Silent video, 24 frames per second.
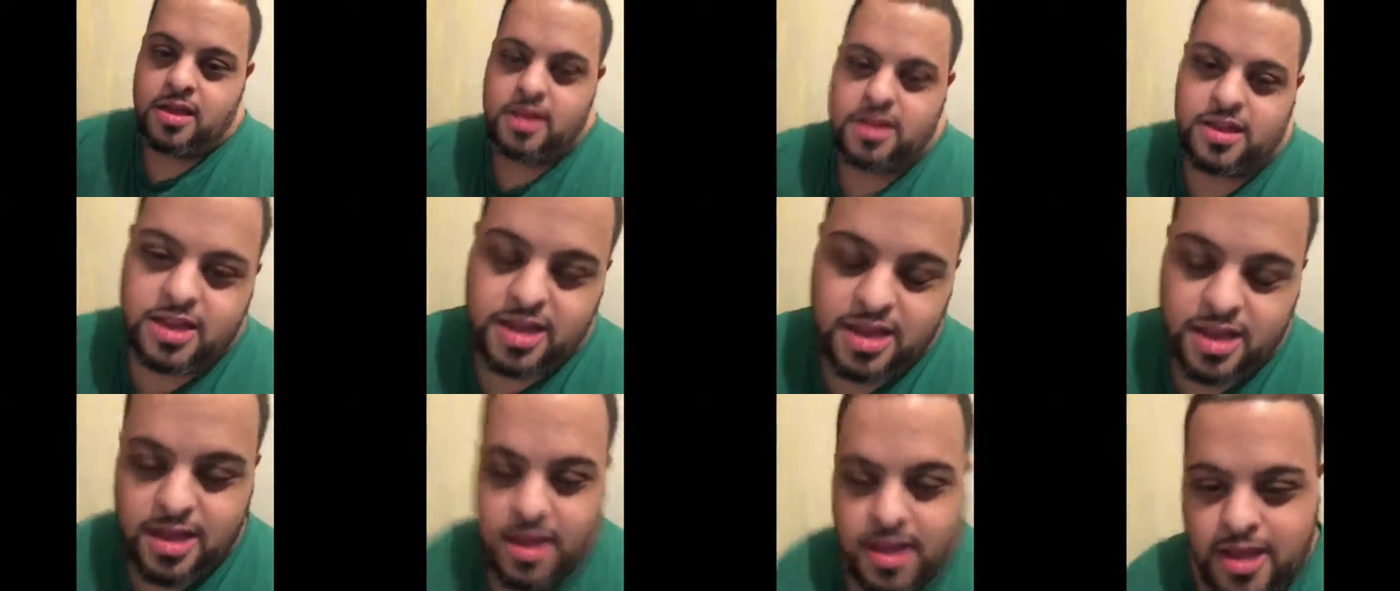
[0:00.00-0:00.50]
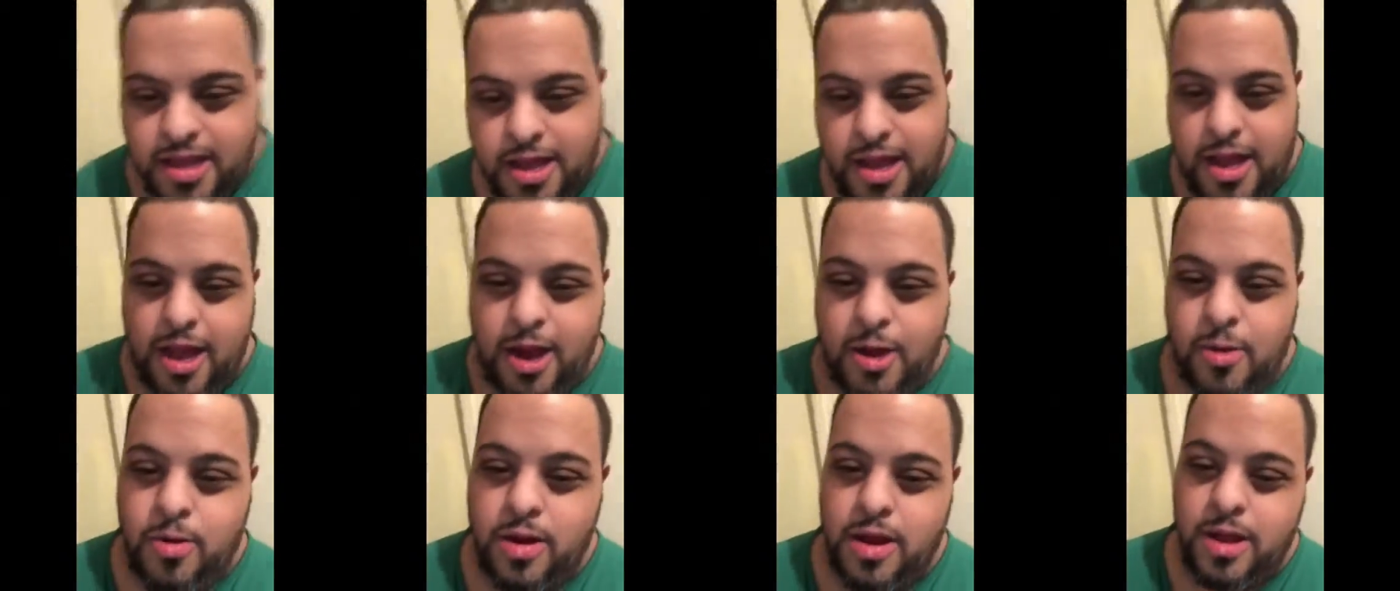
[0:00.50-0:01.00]
Yeah,
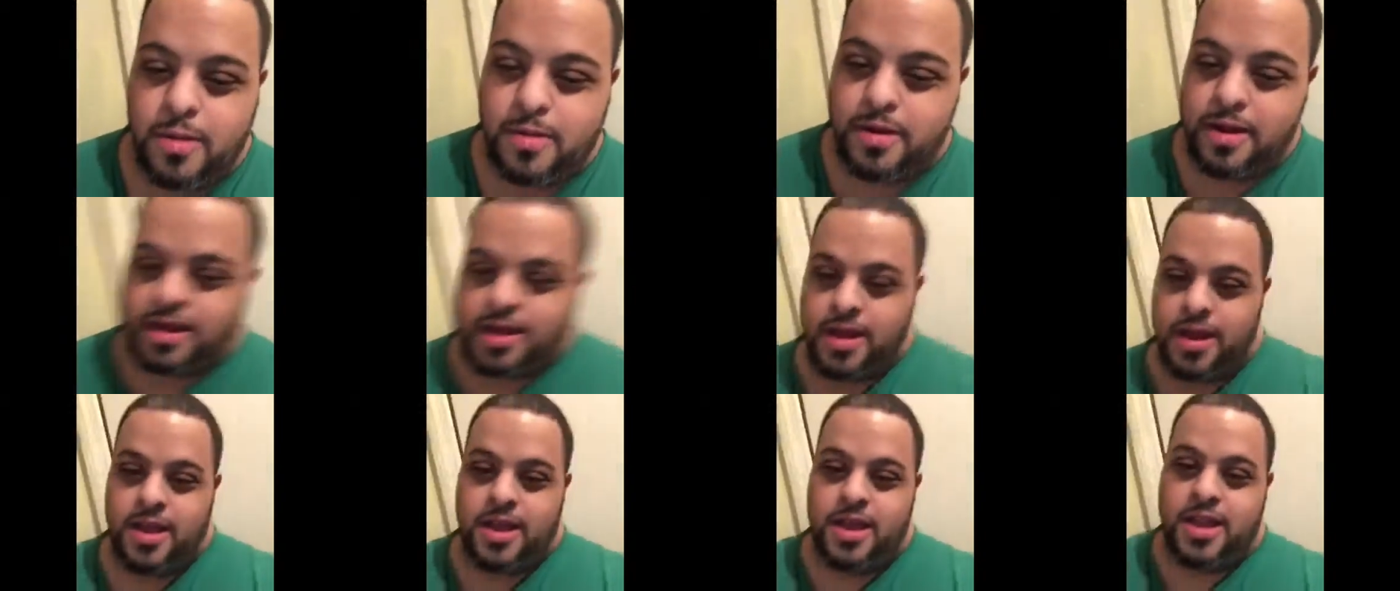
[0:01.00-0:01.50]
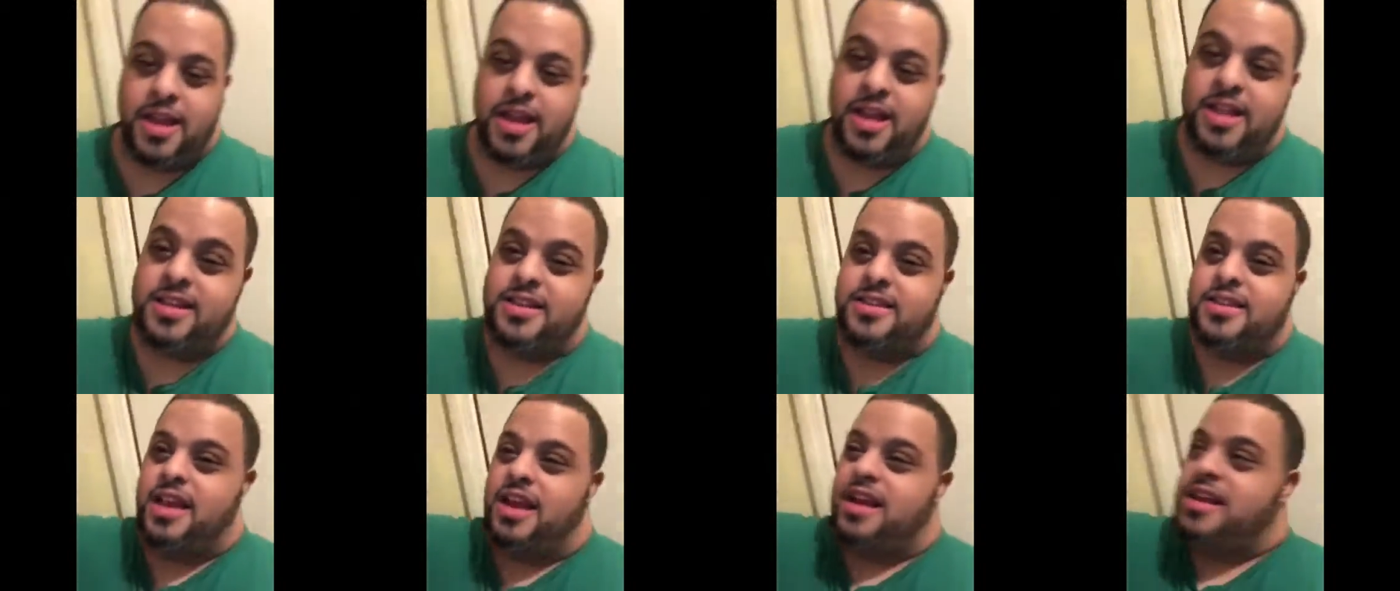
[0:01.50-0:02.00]

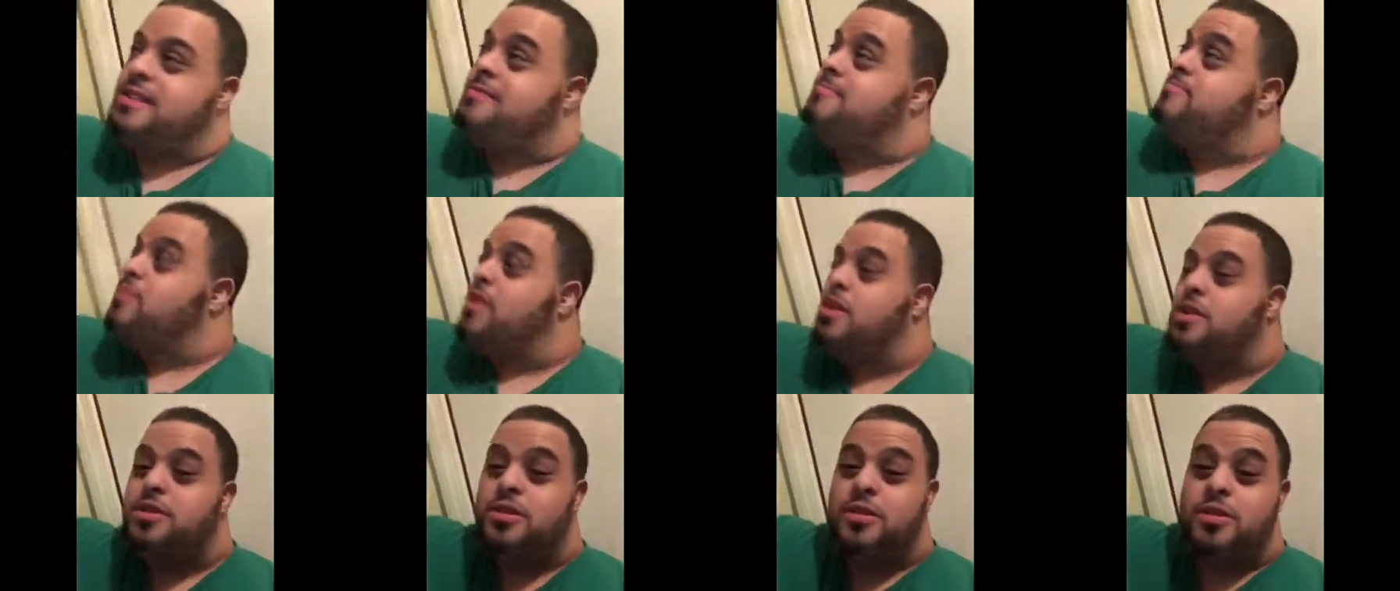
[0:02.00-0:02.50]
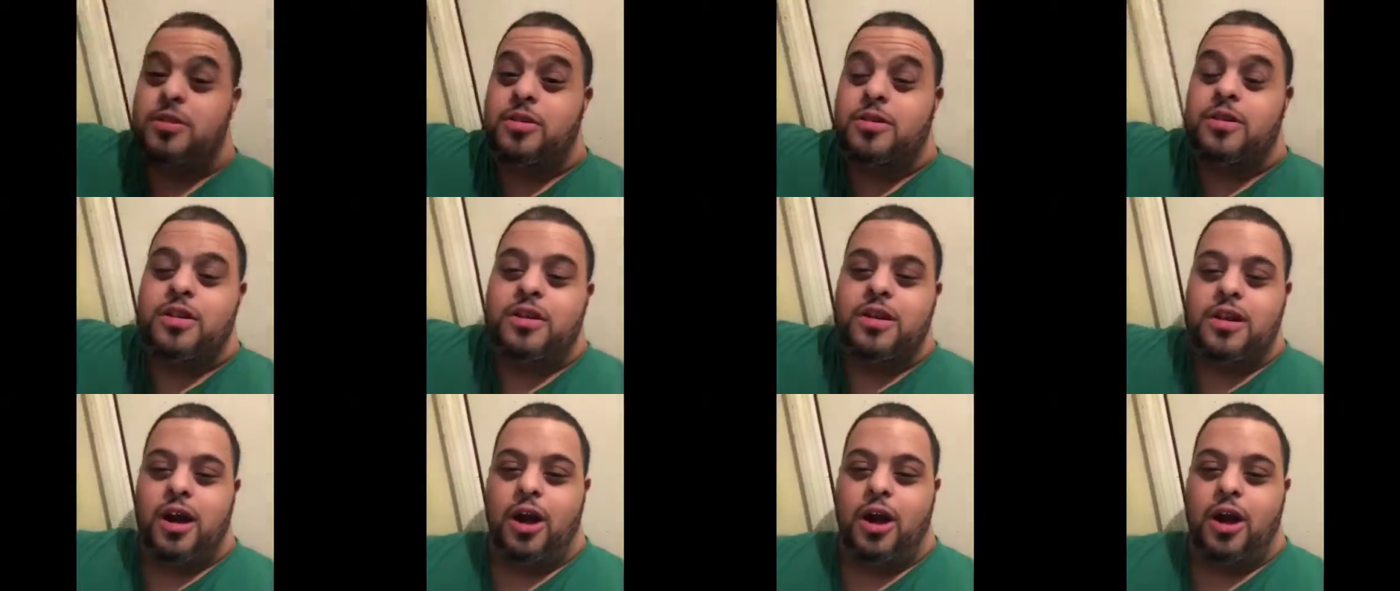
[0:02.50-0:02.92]
it's nice weather.